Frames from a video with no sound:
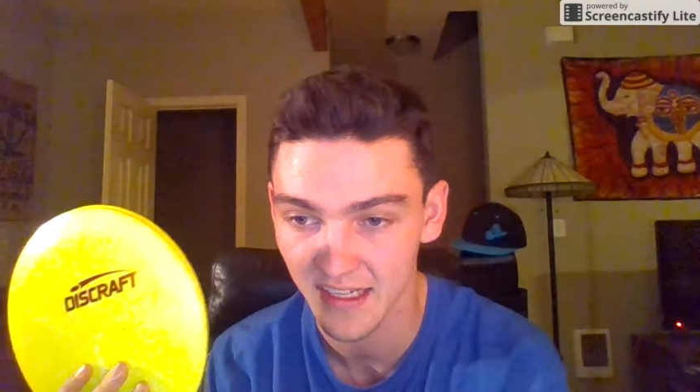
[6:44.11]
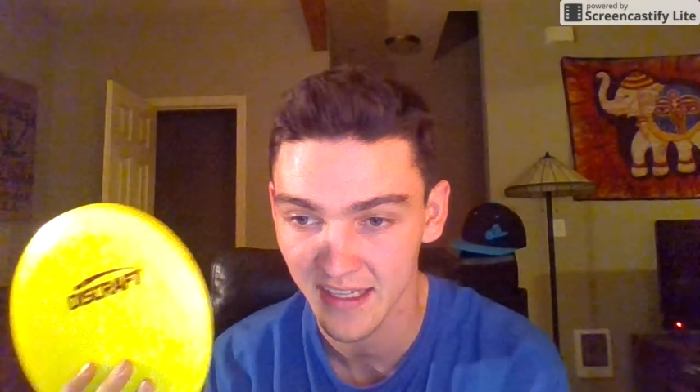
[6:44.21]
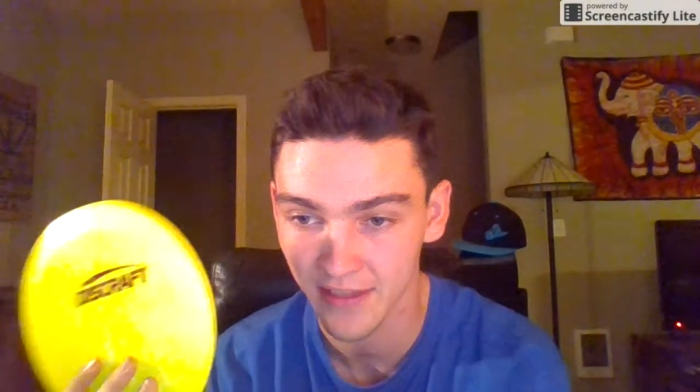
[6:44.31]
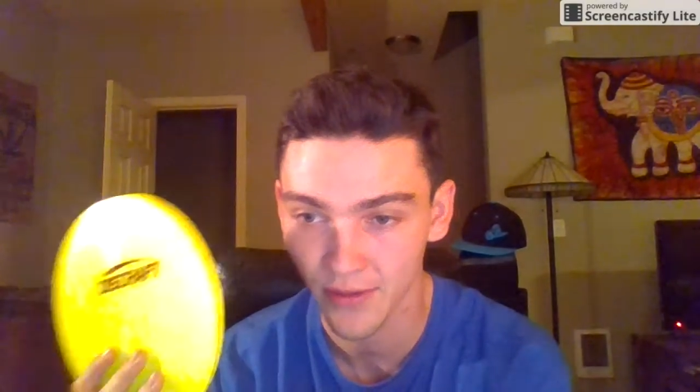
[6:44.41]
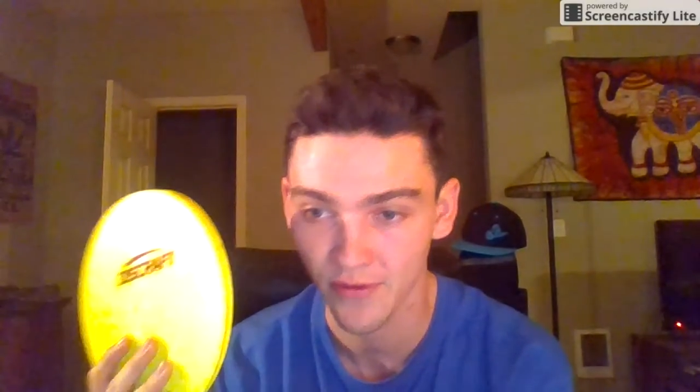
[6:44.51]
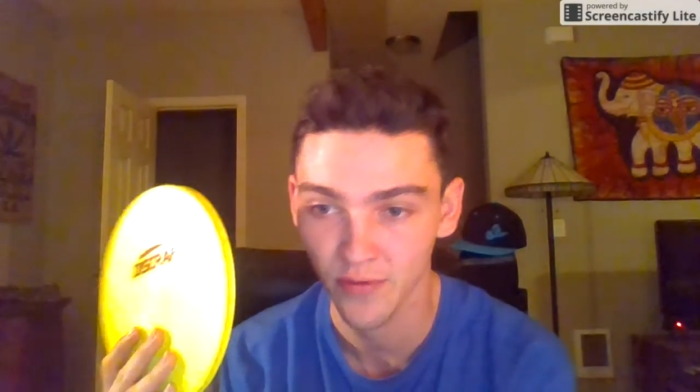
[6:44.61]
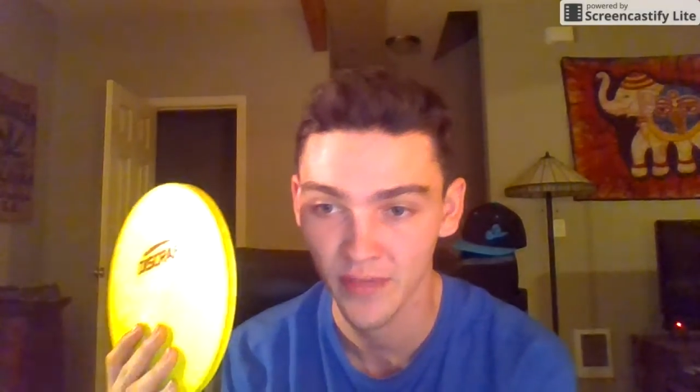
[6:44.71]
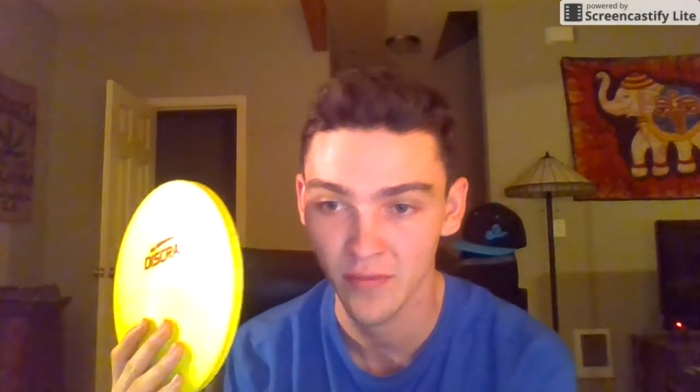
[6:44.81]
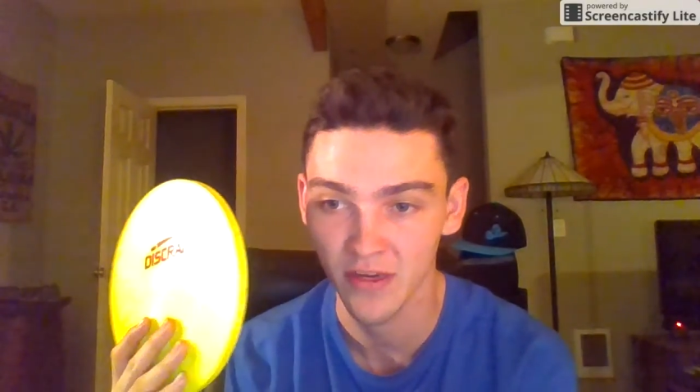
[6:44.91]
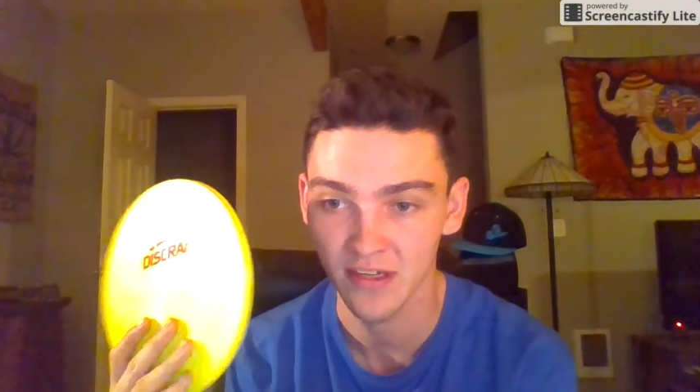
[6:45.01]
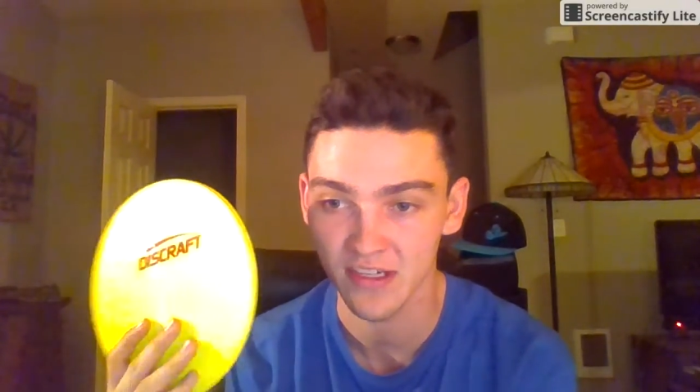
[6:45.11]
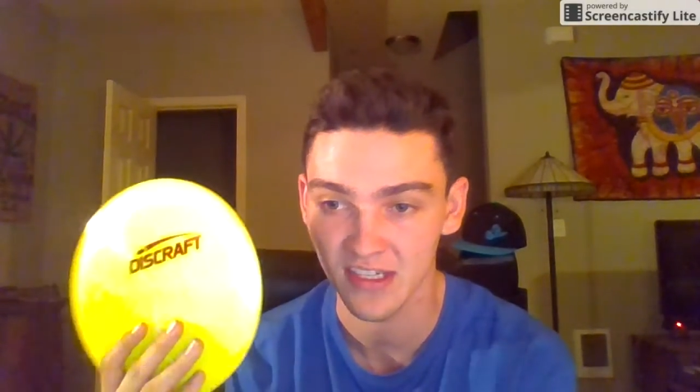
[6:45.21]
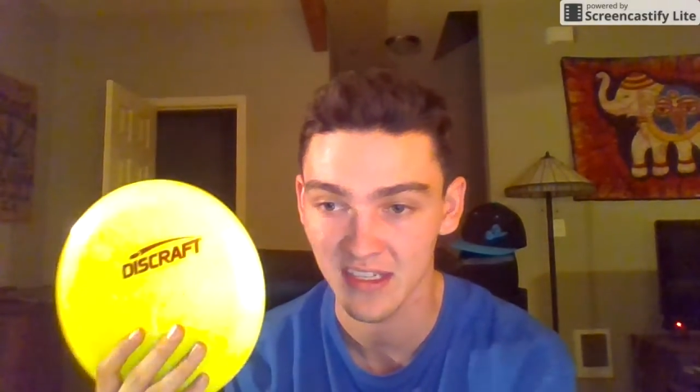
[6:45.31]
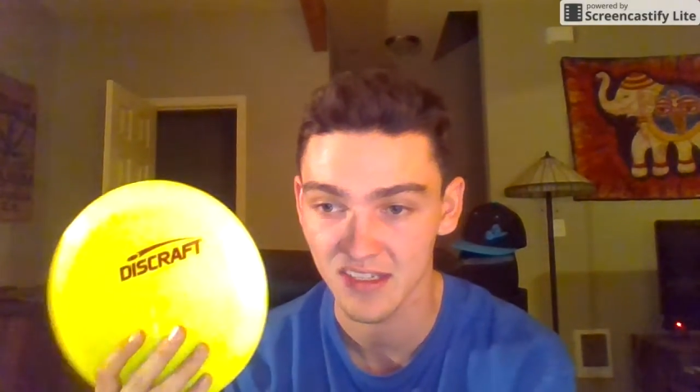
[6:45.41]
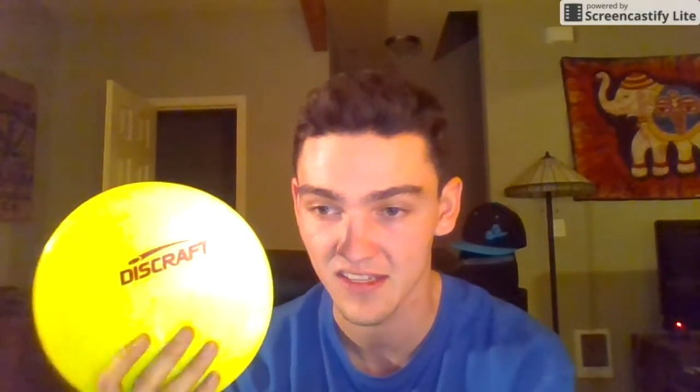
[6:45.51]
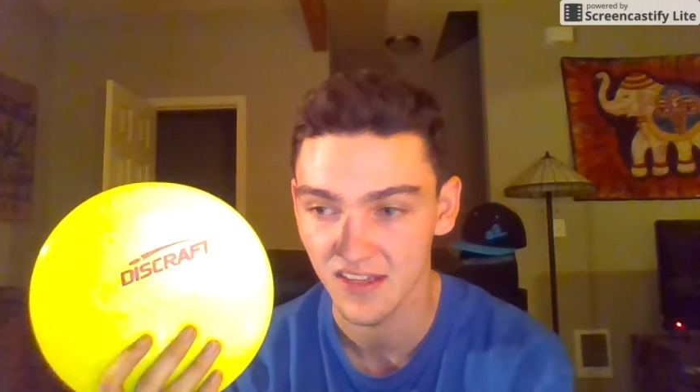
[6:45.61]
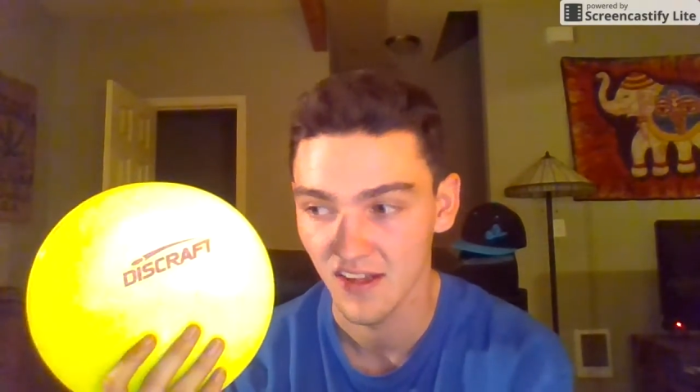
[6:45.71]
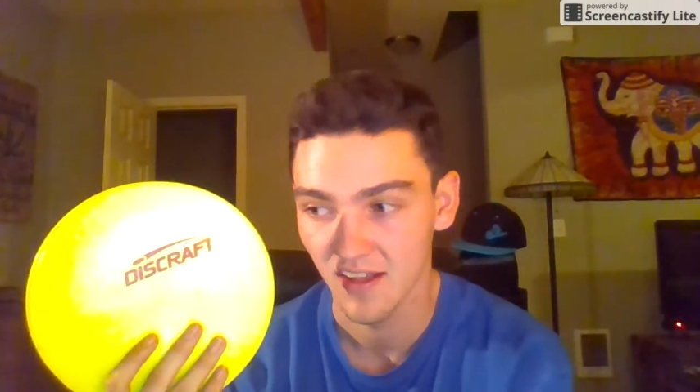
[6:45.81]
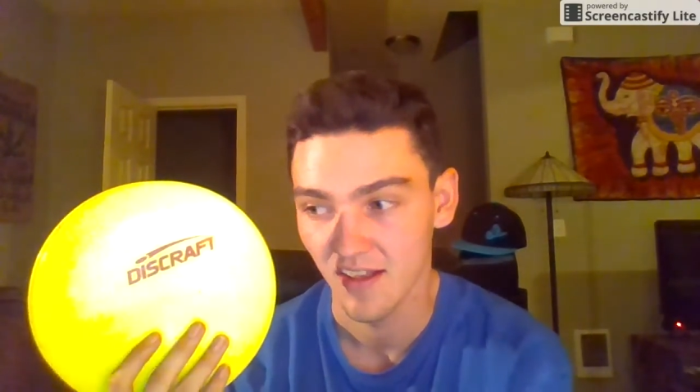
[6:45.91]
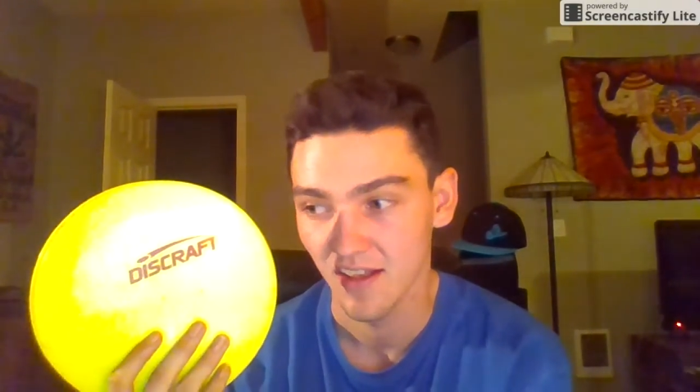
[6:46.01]
I don't throw them that much because
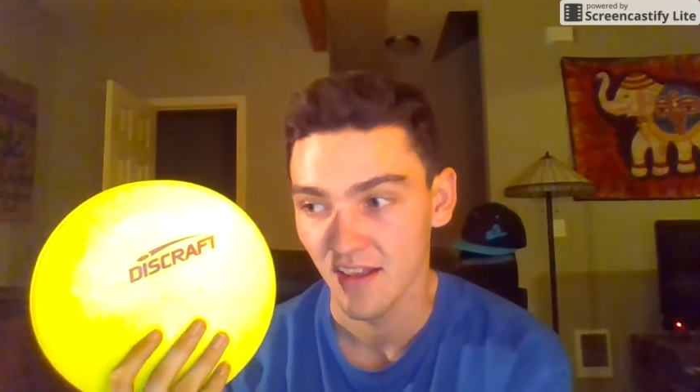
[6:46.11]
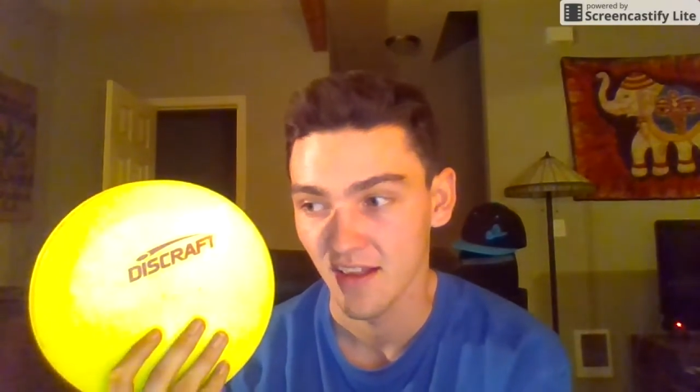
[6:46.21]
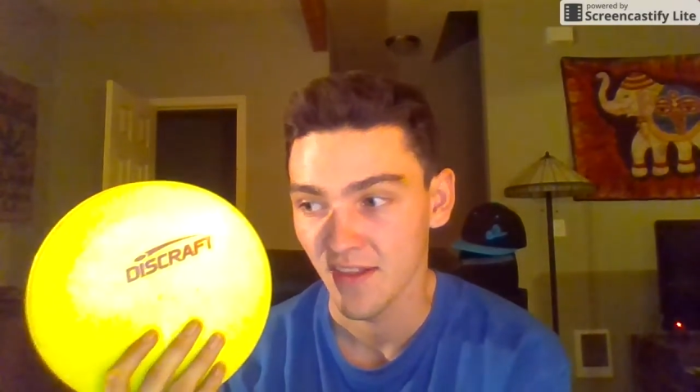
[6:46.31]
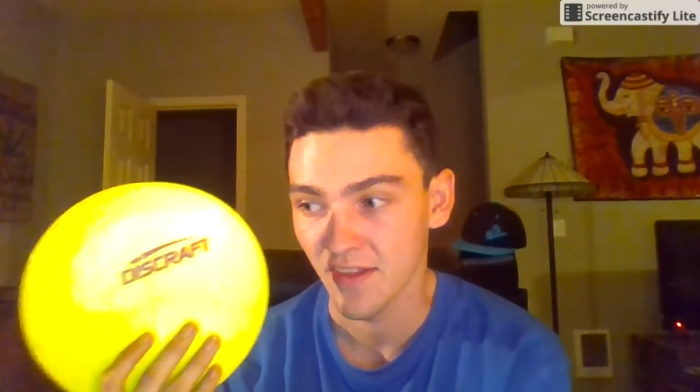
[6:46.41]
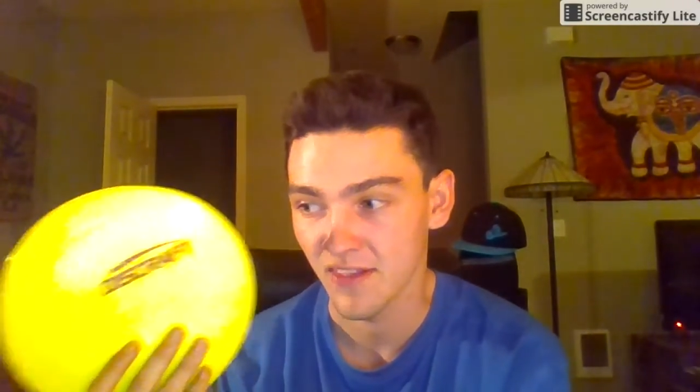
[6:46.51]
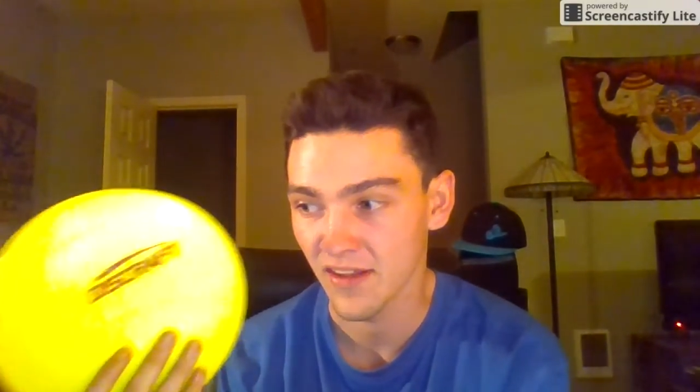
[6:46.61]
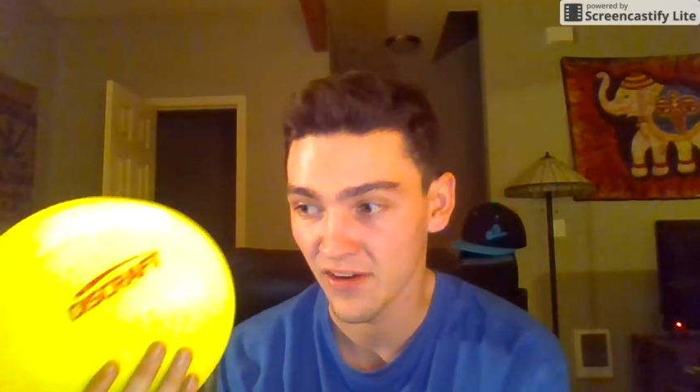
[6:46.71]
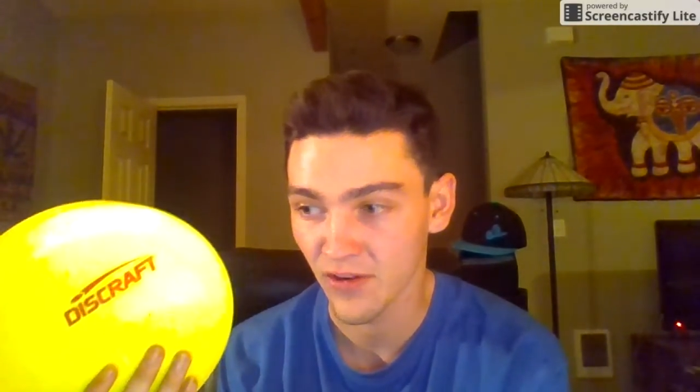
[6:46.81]
they're